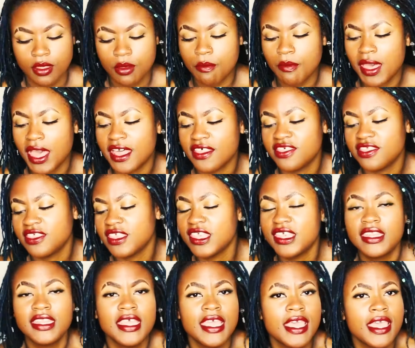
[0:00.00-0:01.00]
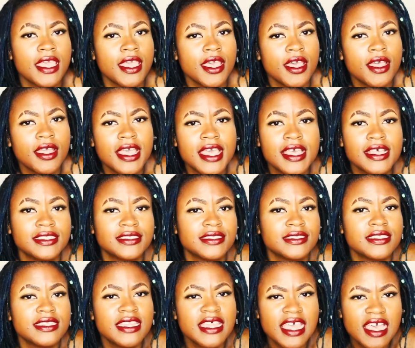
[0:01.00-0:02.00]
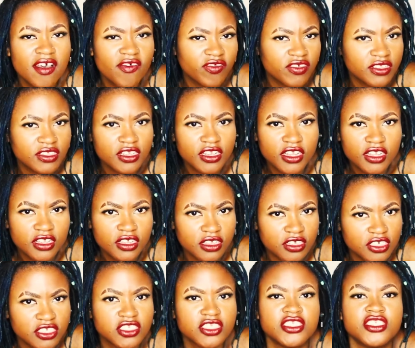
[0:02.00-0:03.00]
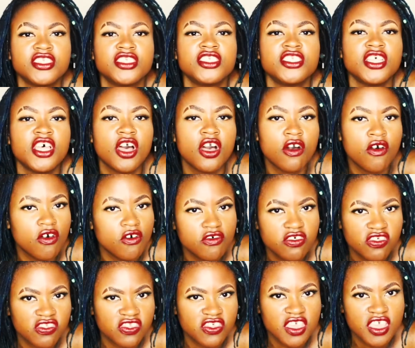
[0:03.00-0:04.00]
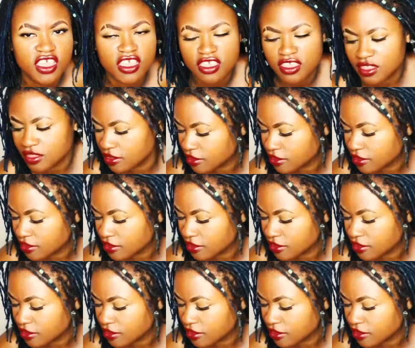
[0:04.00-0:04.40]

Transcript: my thin hair has never looked so thick.